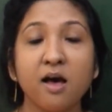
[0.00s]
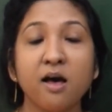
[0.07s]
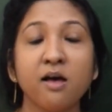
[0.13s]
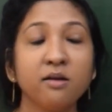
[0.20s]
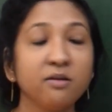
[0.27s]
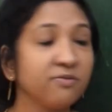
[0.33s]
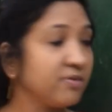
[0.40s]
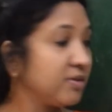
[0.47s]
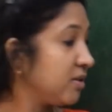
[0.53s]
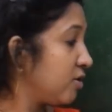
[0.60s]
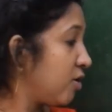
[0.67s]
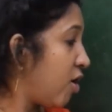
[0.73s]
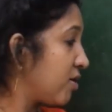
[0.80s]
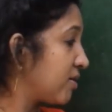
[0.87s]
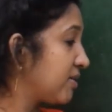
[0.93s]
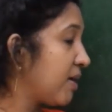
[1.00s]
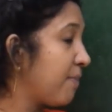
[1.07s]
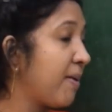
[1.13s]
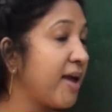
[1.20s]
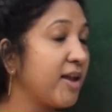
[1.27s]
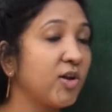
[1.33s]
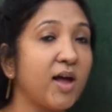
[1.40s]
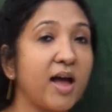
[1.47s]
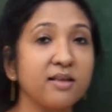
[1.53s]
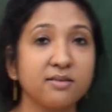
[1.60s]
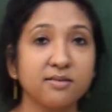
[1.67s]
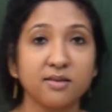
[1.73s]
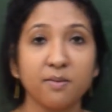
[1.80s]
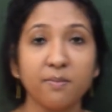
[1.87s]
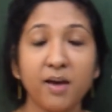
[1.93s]
Lok Sabha and Raj
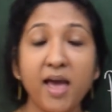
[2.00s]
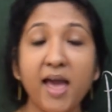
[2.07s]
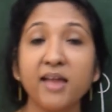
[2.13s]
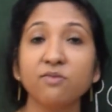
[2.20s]
Sabha,